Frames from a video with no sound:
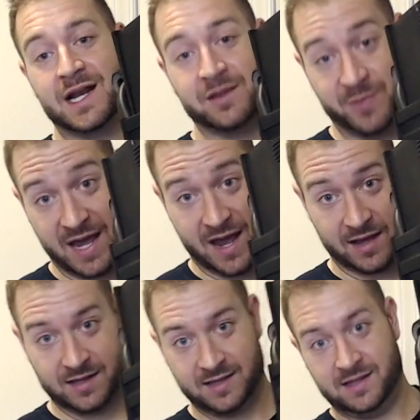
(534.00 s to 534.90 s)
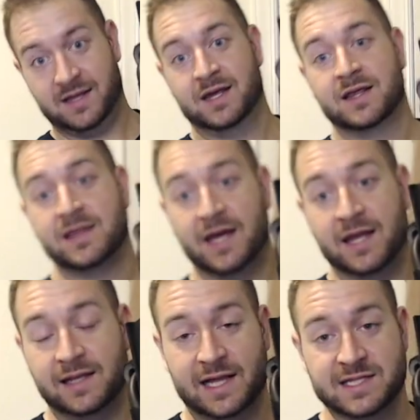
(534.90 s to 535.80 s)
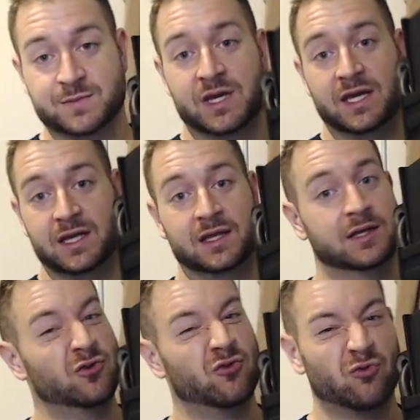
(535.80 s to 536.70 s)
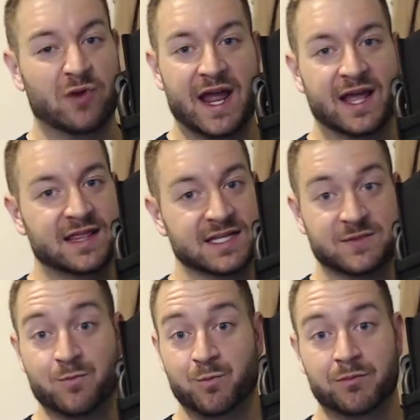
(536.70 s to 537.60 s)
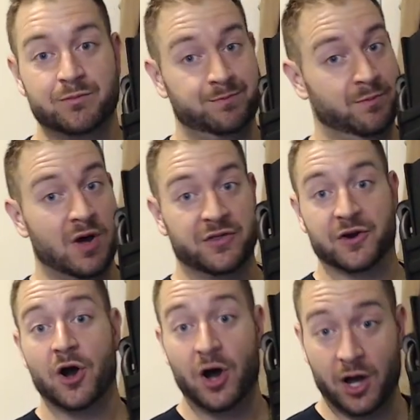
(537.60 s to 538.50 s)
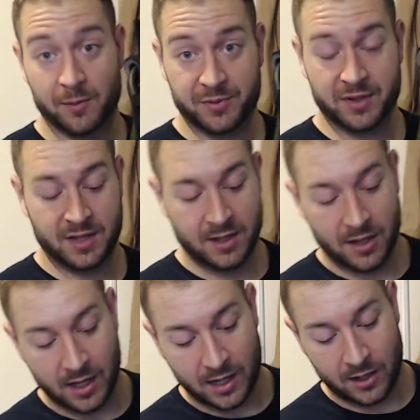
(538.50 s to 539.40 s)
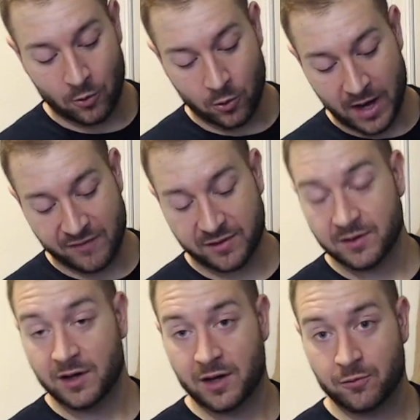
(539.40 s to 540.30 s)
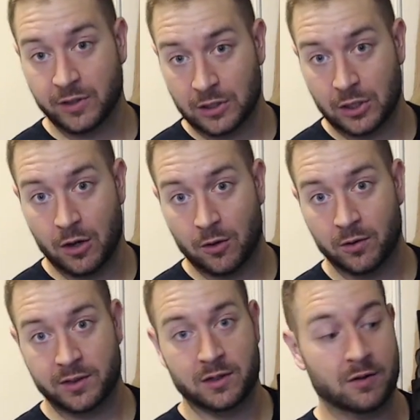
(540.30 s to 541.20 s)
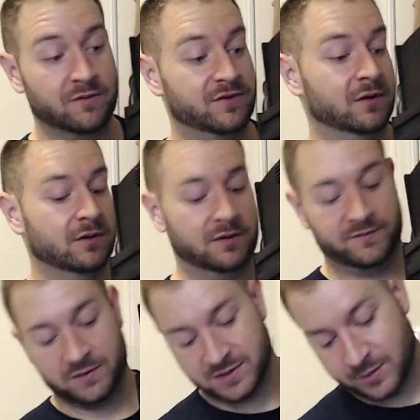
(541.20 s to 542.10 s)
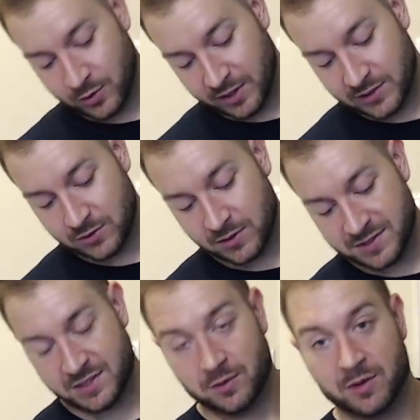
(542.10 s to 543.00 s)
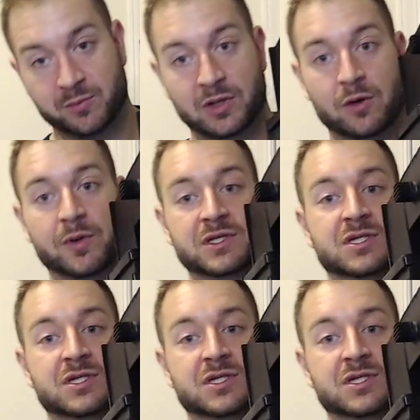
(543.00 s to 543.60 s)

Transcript: of the pack, that lets me crank this mother up, or have it real low. You know, if you're somewhere indoors, you don't want to blow a bunch